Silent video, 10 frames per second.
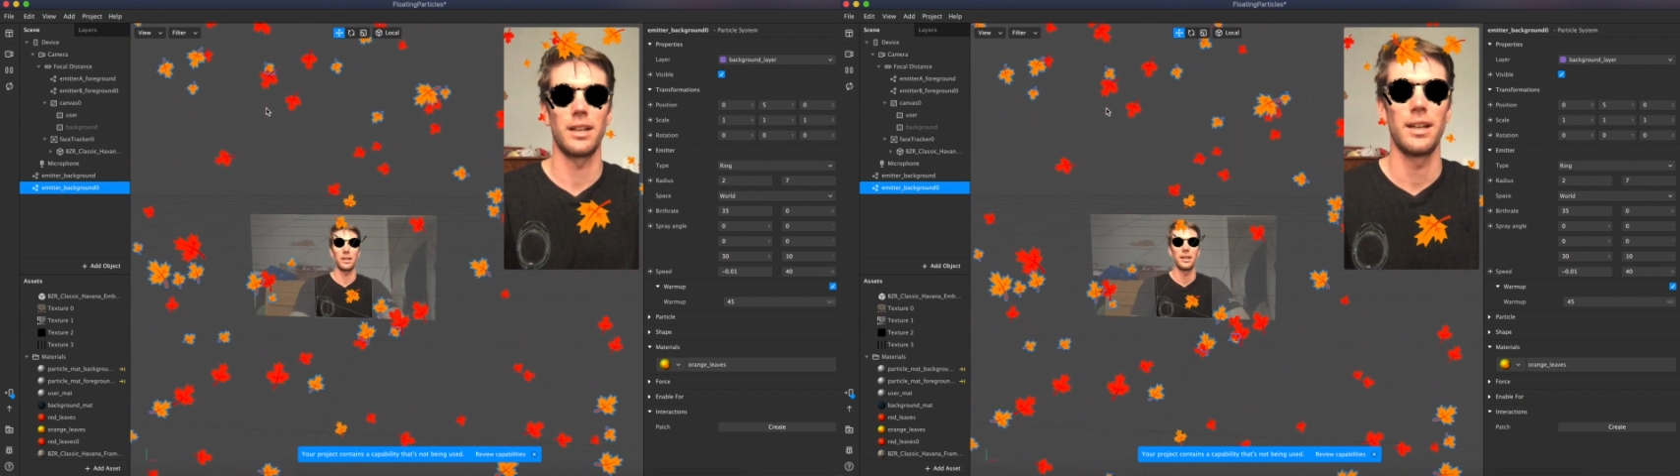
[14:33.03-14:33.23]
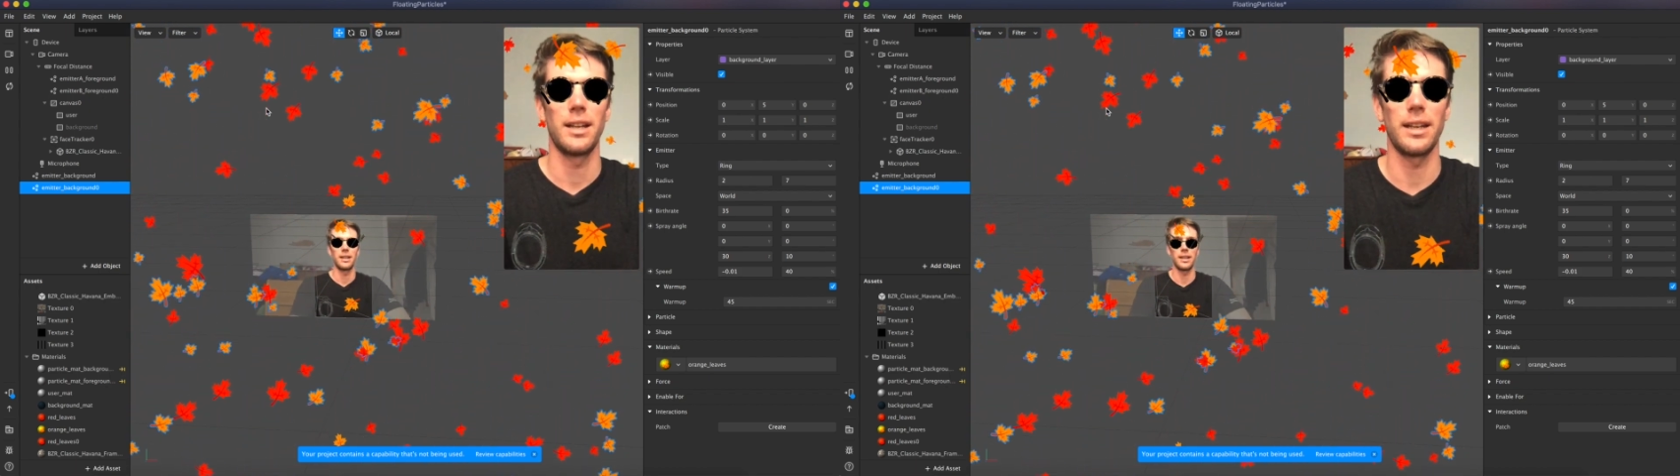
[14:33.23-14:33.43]

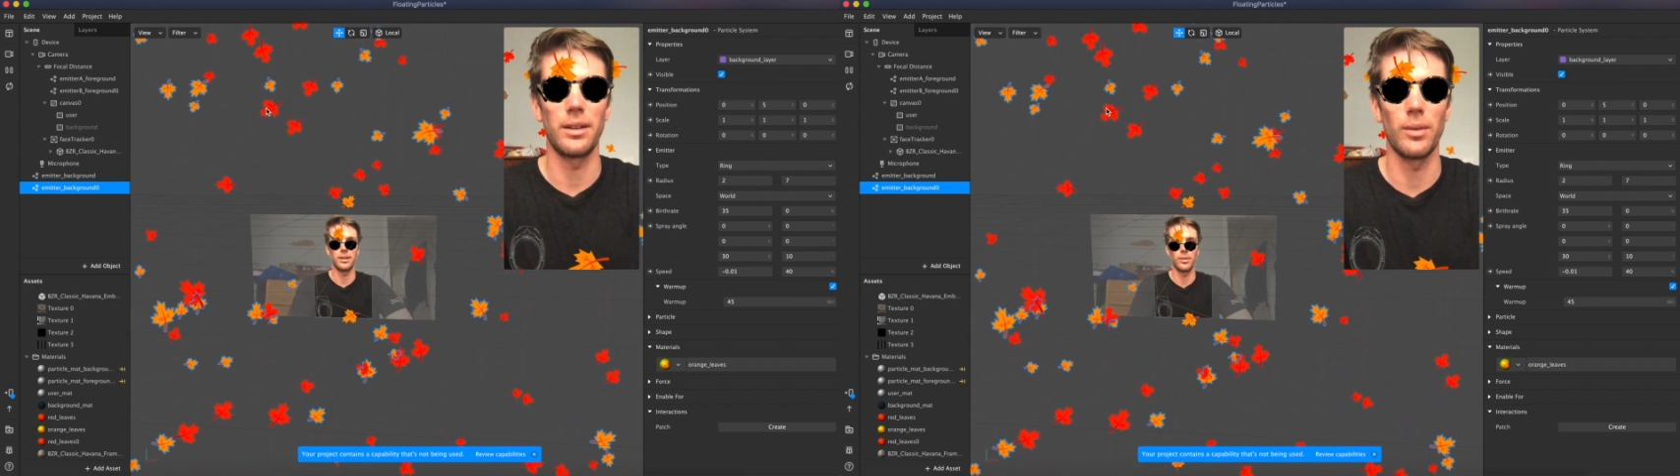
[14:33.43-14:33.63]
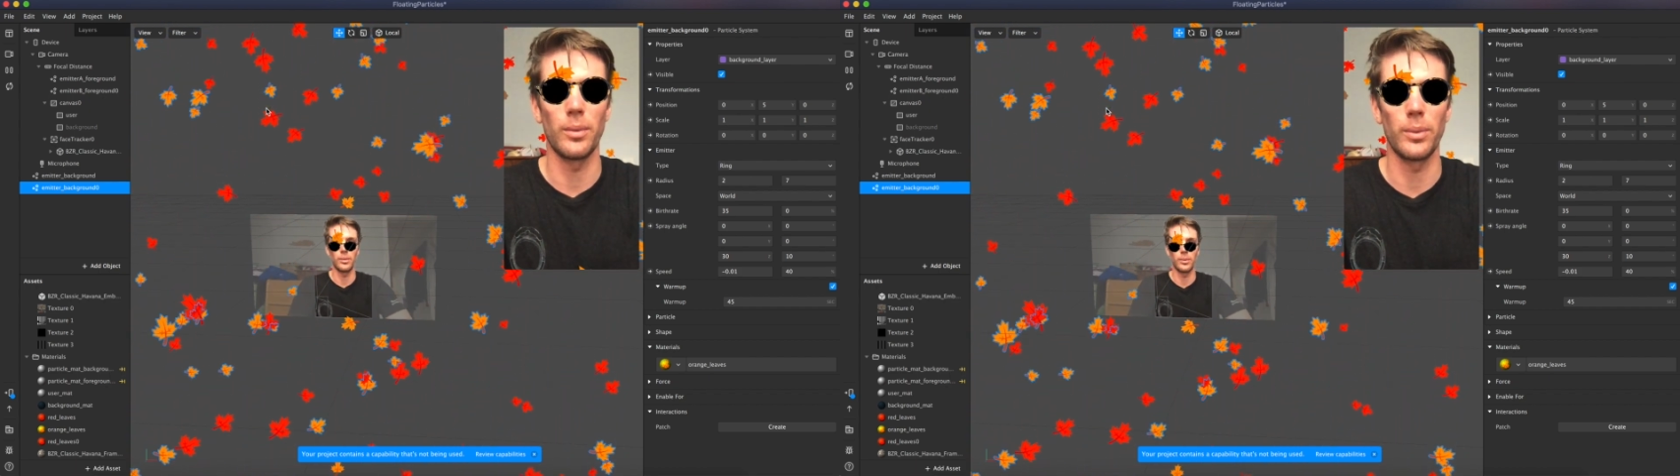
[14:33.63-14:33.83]
And
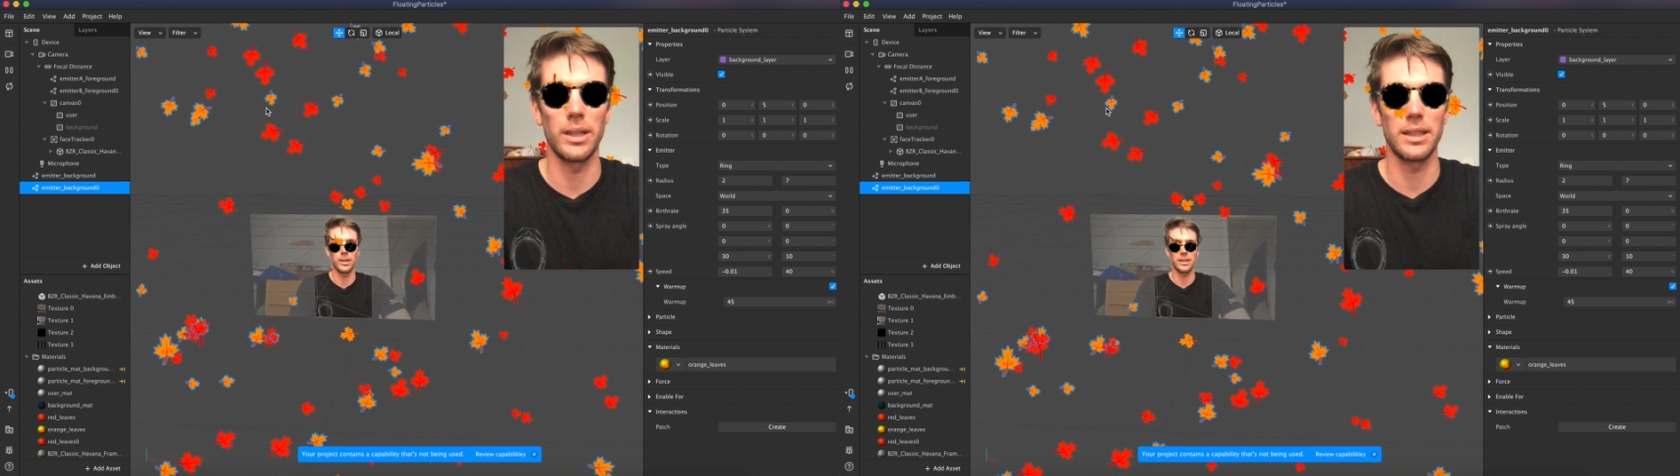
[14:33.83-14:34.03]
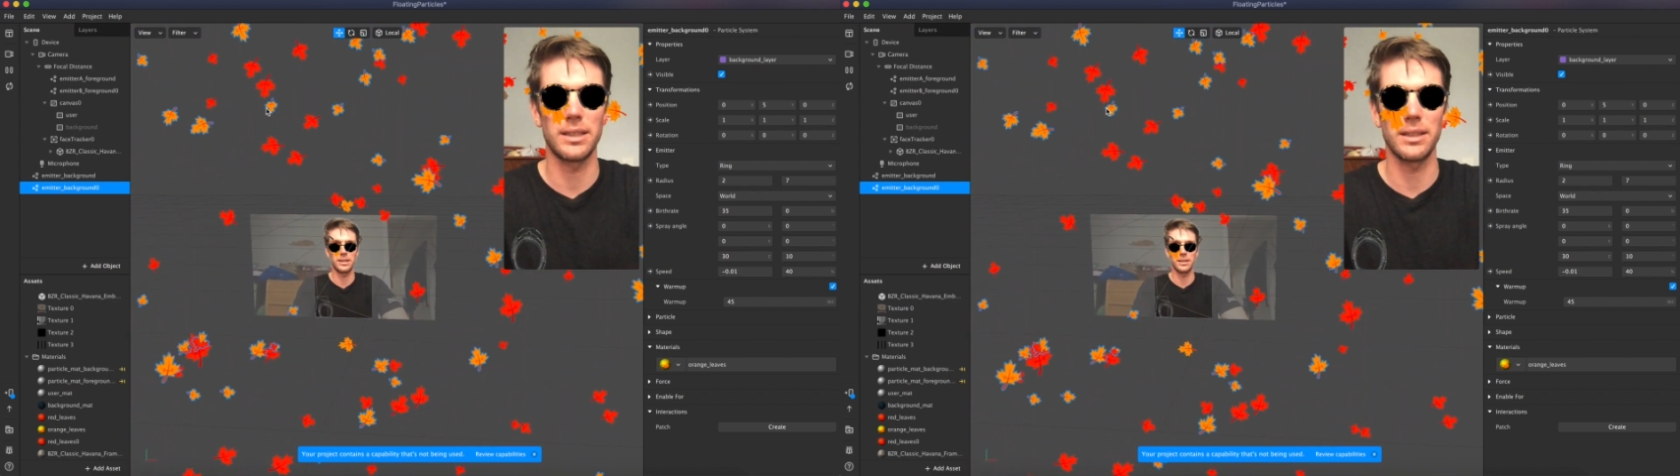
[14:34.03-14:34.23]
we need
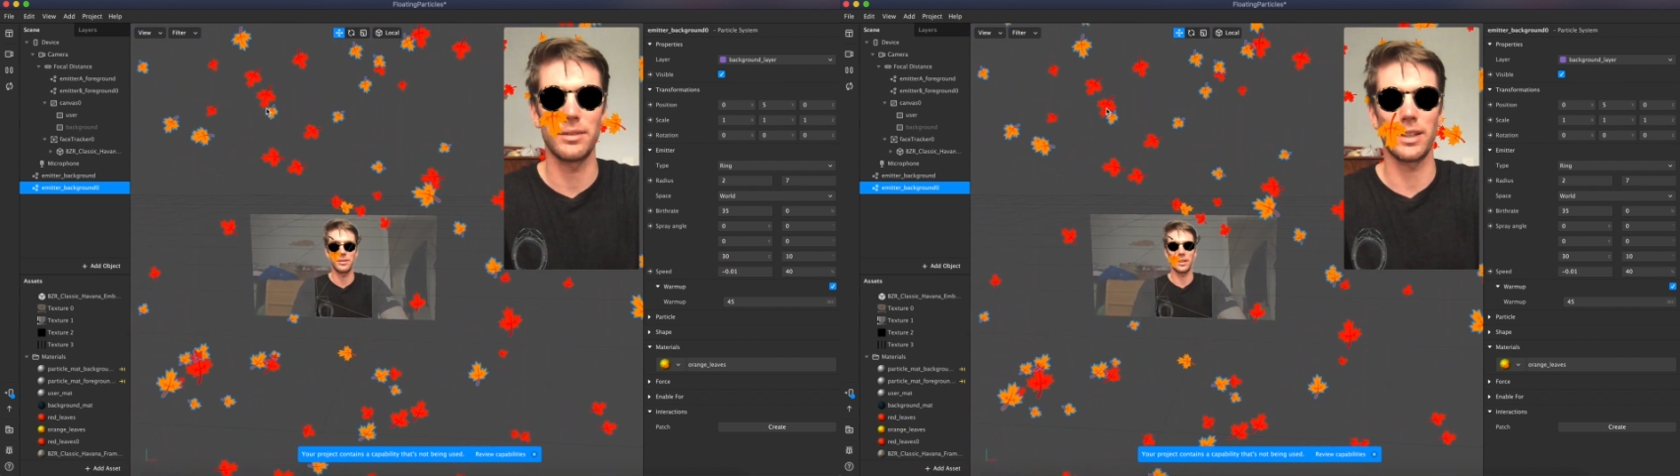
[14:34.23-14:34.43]
to fix